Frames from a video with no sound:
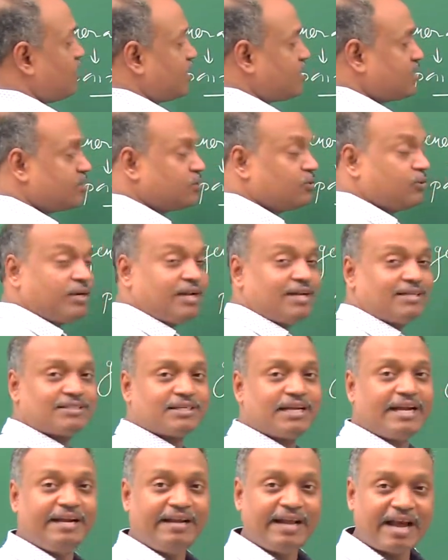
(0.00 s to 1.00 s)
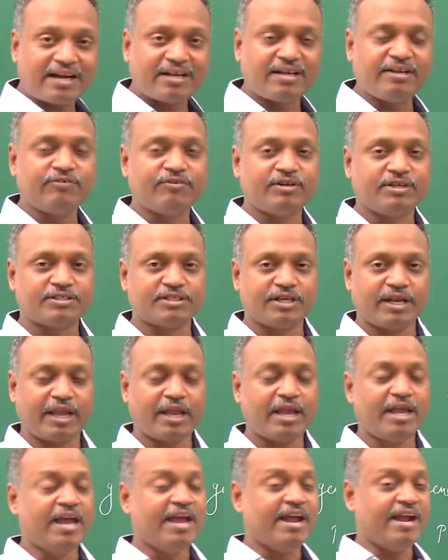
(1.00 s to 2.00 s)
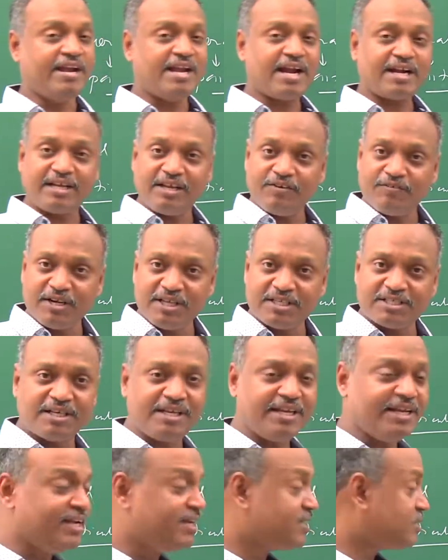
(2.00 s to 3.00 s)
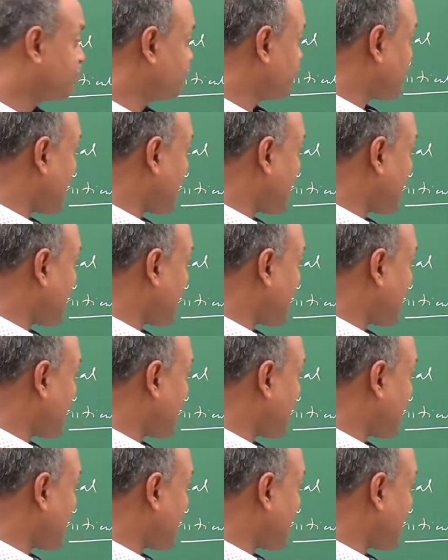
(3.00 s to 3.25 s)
what is known as inductive reasoning. Inductive reasoning is